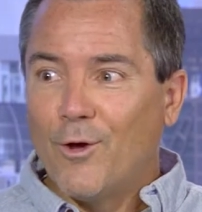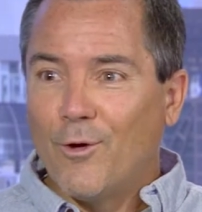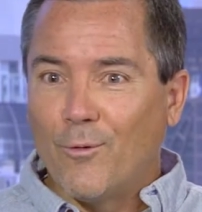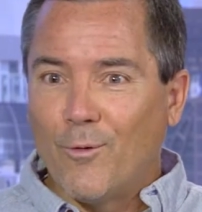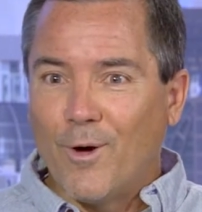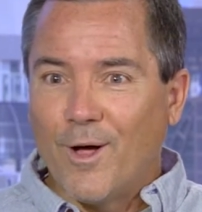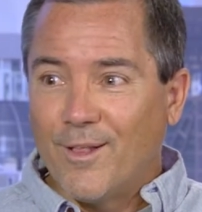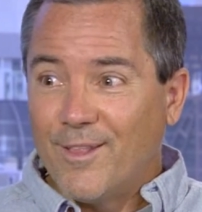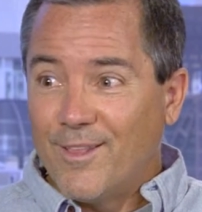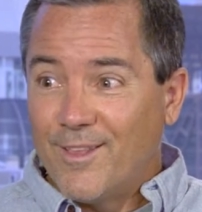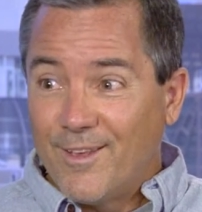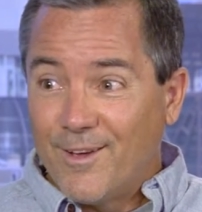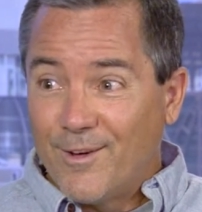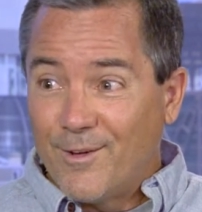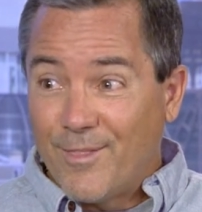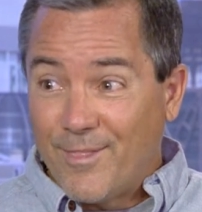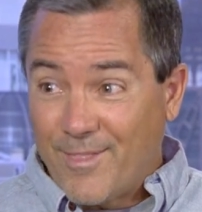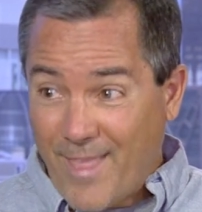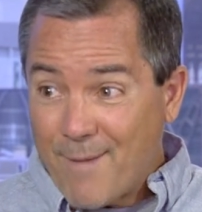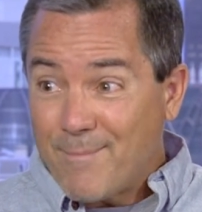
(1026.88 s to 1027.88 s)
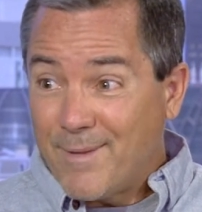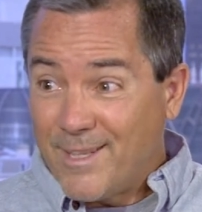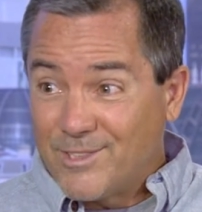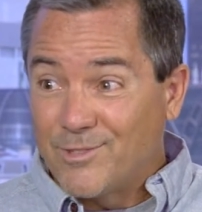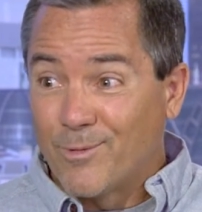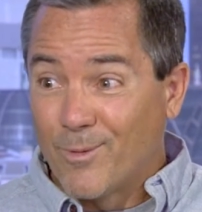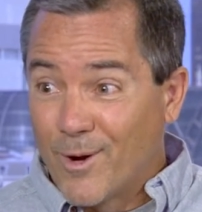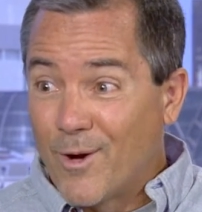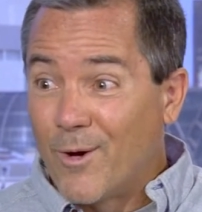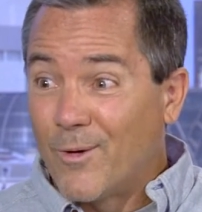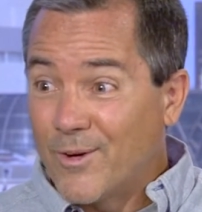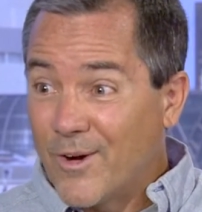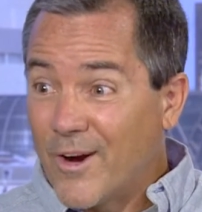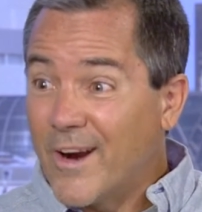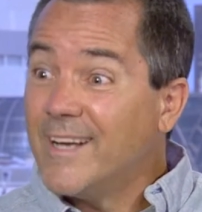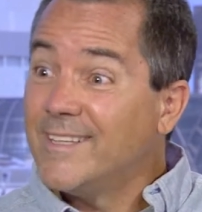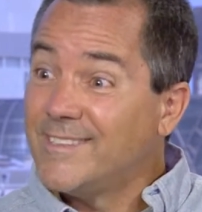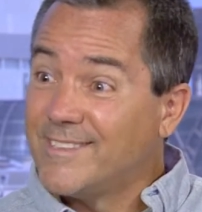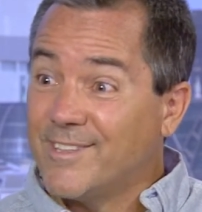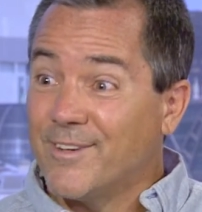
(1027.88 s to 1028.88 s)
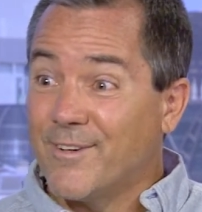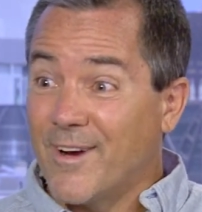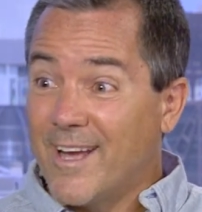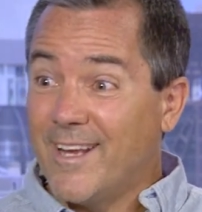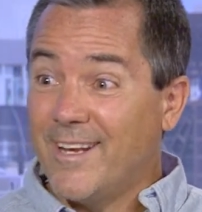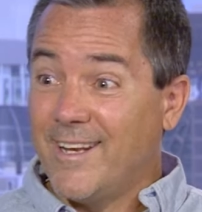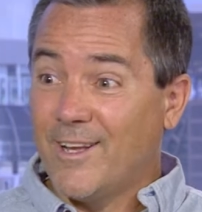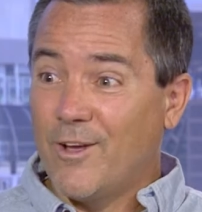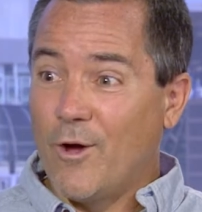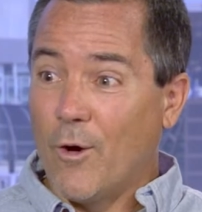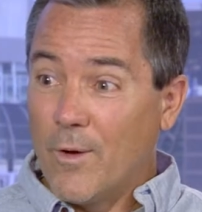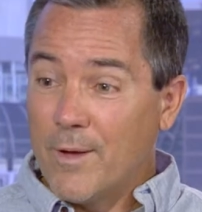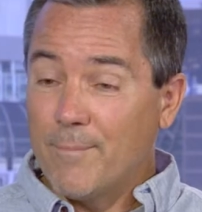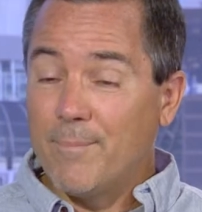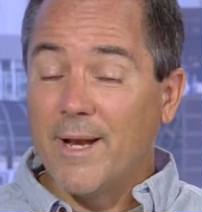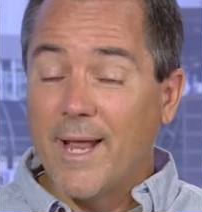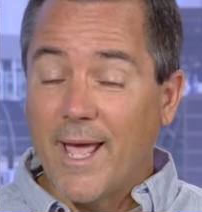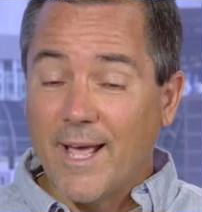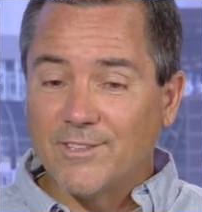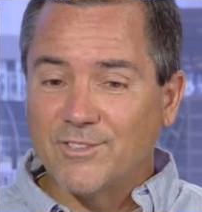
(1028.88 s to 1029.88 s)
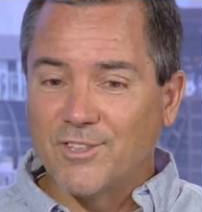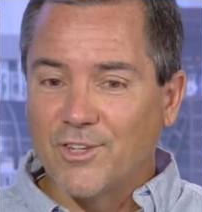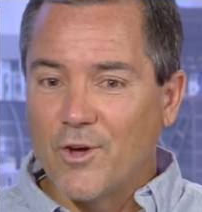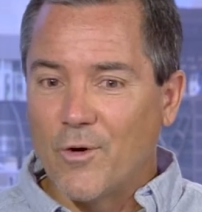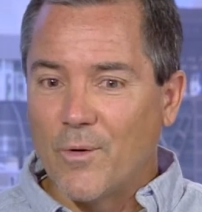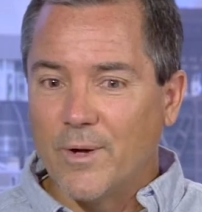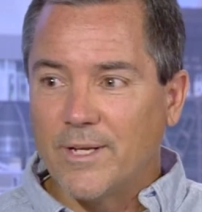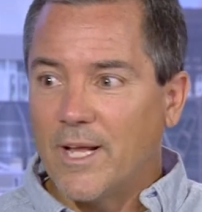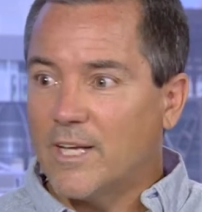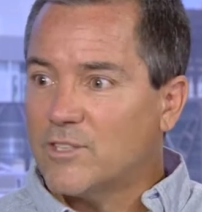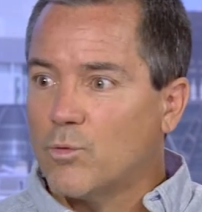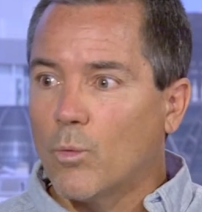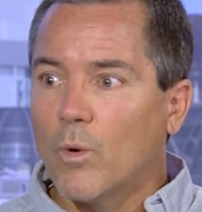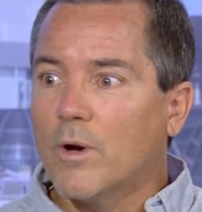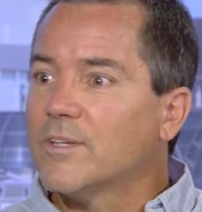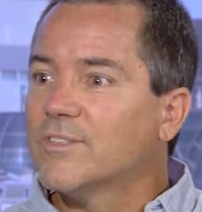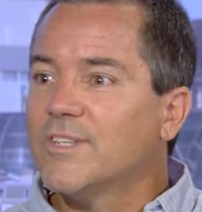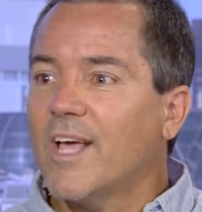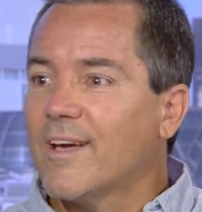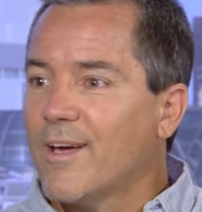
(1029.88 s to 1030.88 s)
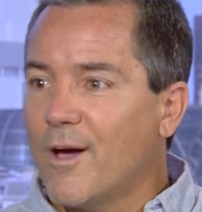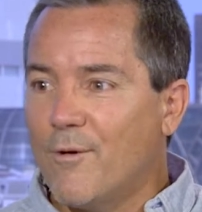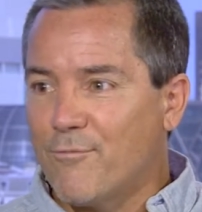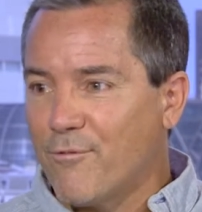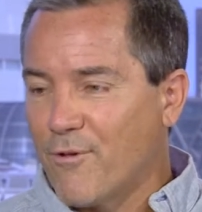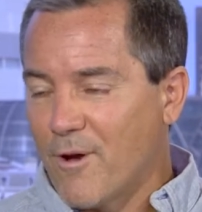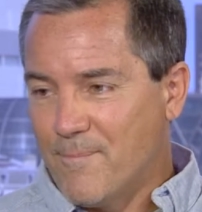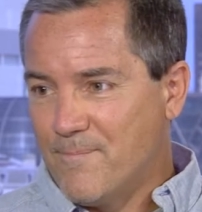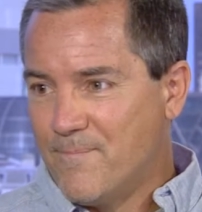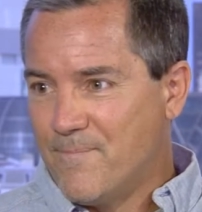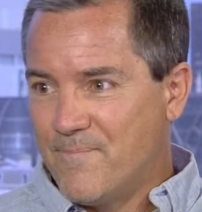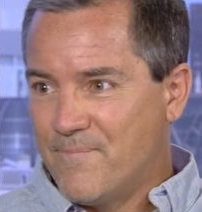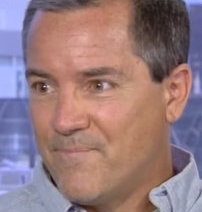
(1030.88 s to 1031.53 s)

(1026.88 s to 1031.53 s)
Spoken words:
Well, that means we're going crazy, right? Going bananas and going nuts. Where does that come from?